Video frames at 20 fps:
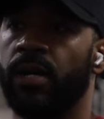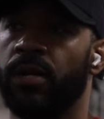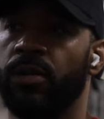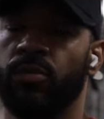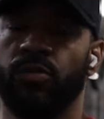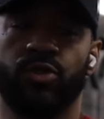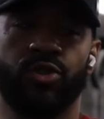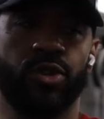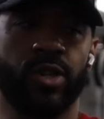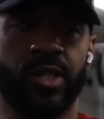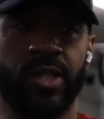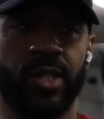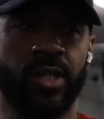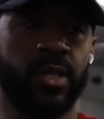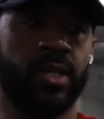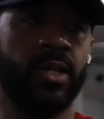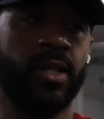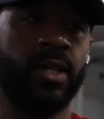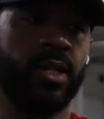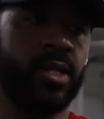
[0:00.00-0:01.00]

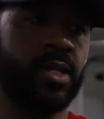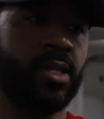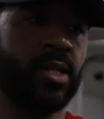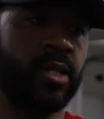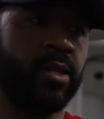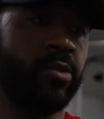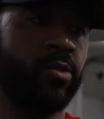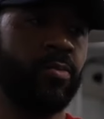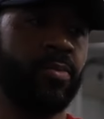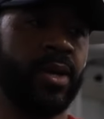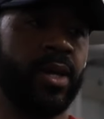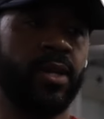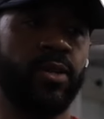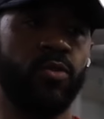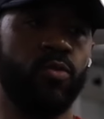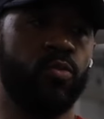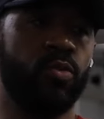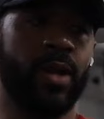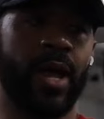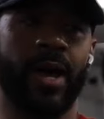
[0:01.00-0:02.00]
nutrition is a little bit,
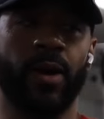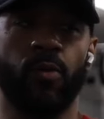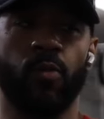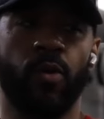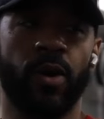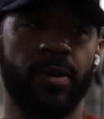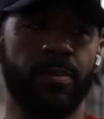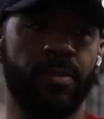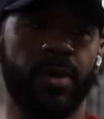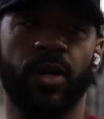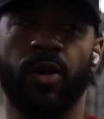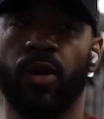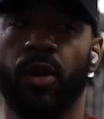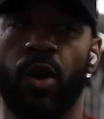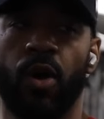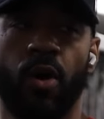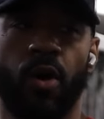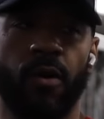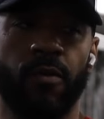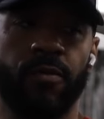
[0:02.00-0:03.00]
you like 1 meal
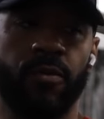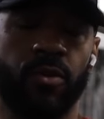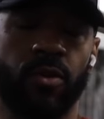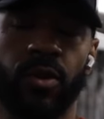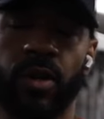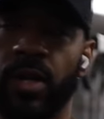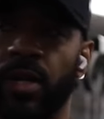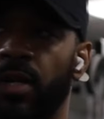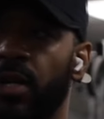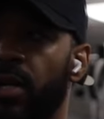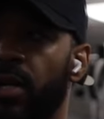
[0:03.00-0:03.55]
off, or